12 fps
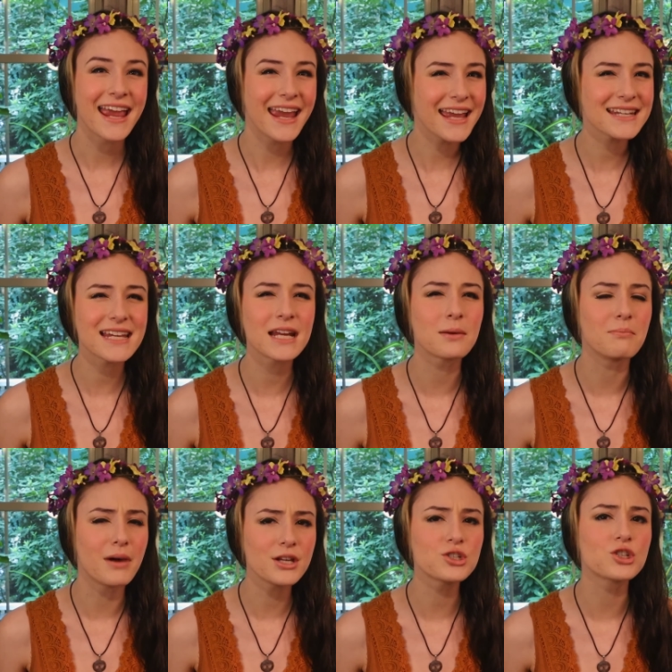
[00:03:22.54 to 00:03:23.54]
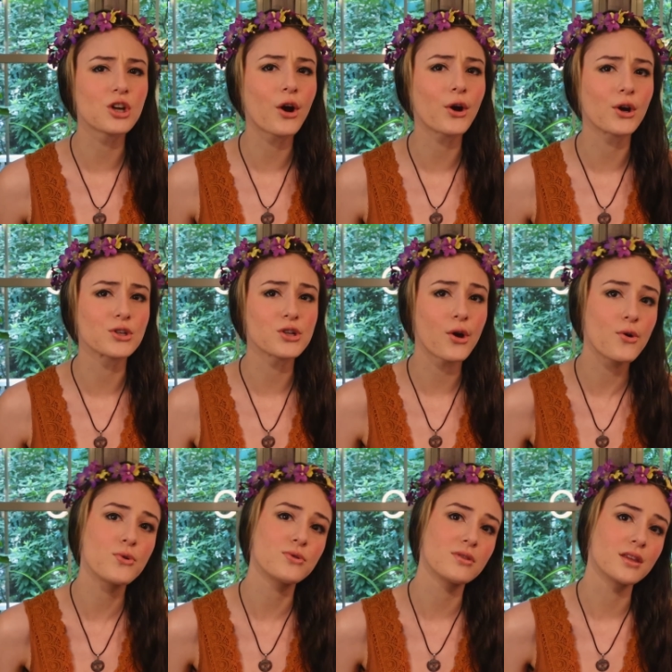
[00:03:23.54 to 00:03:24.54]
and had a much darker
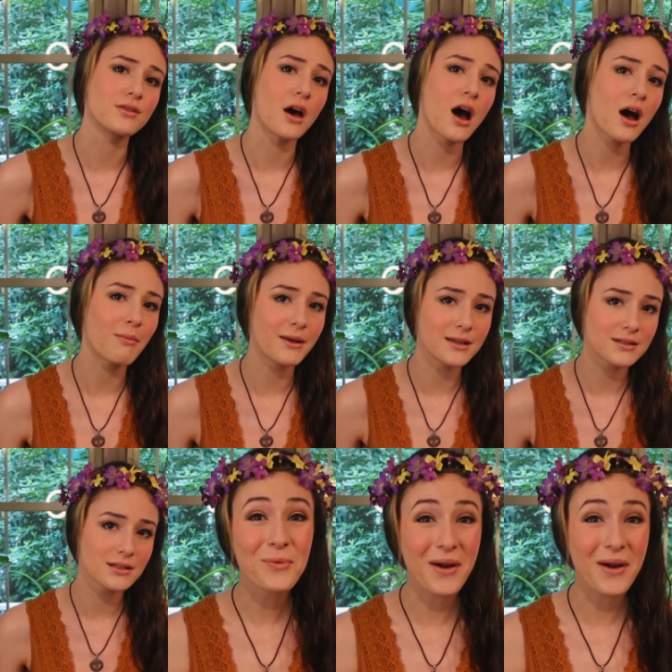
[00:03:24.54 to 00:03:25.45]
tone than The Hobbit.